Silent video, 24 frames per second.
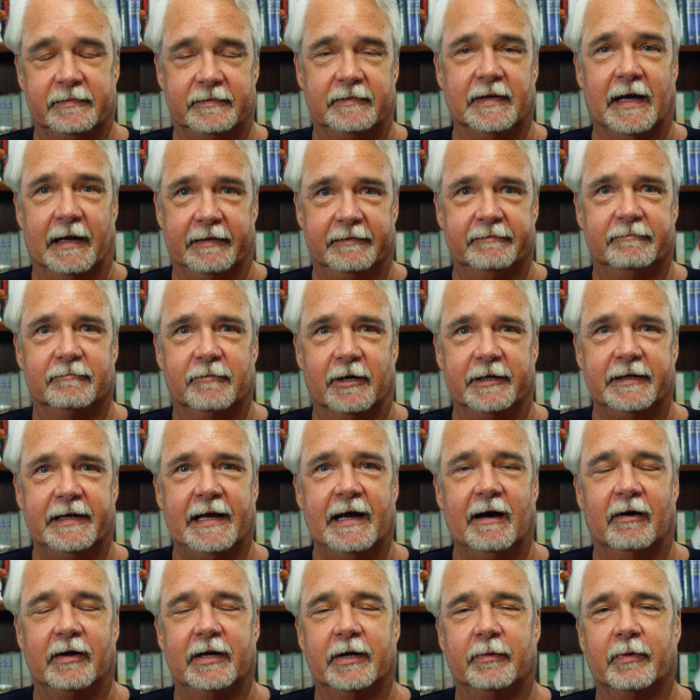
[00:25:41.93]
Not right
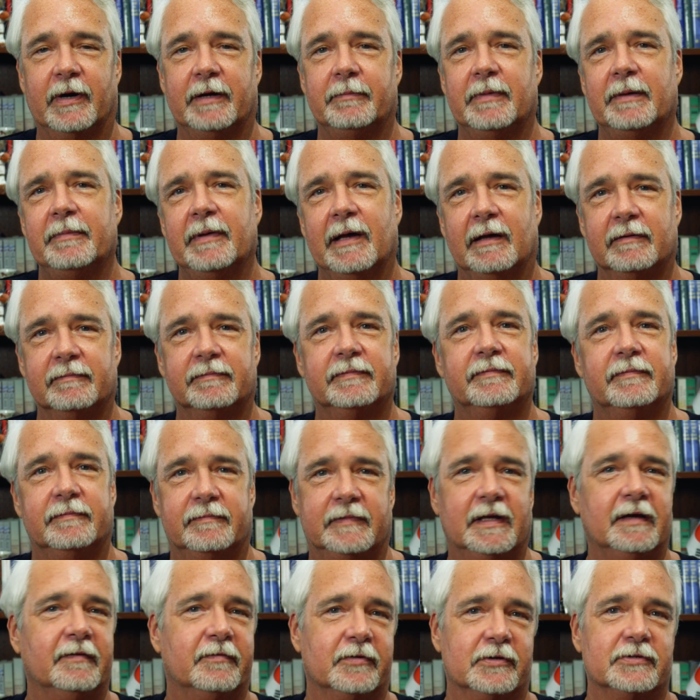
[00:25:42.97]
now, anyway. Maybe
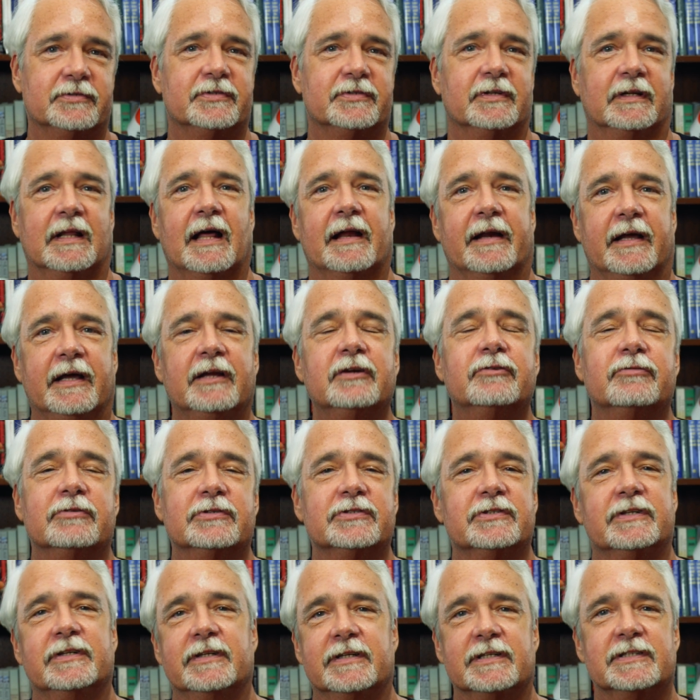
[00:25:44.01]
if there's a lot of
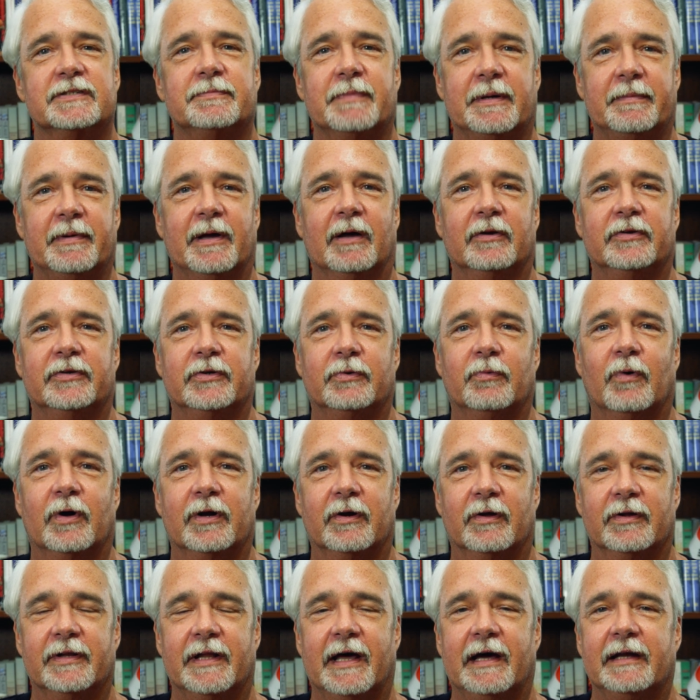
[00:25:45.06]
interest in this, maybe I'll do
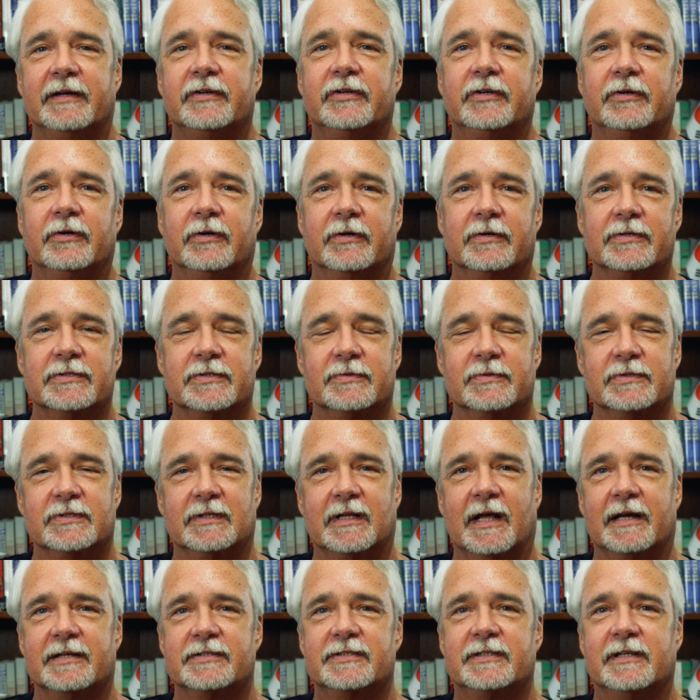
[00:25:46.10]
one on that too, because there was a
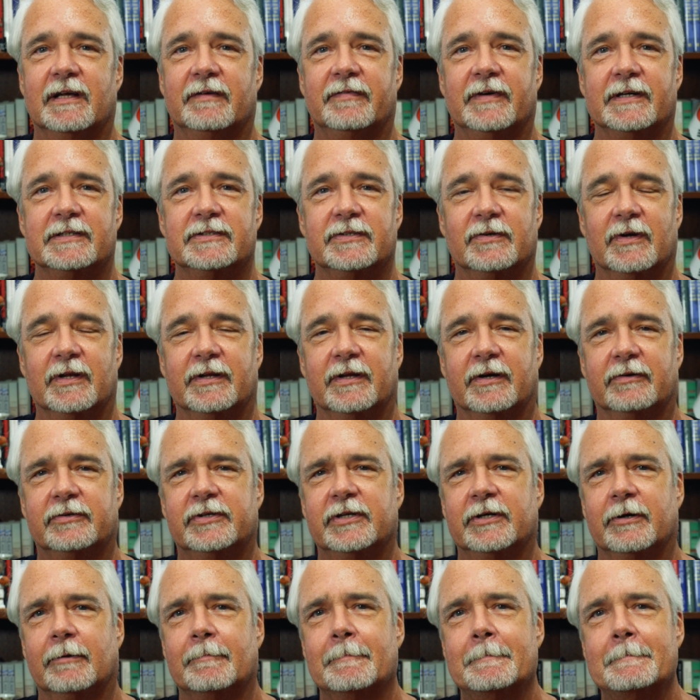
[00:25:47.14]
lot of stuff I saw there
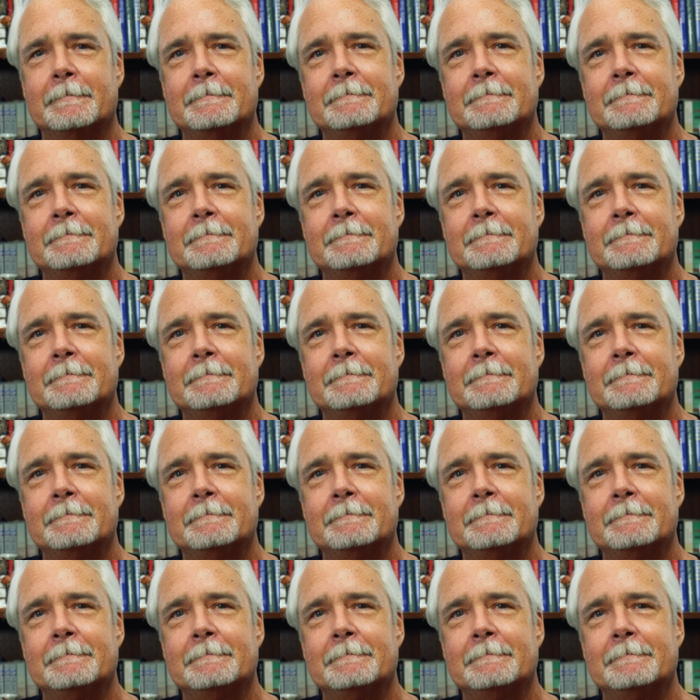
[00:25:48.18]
too.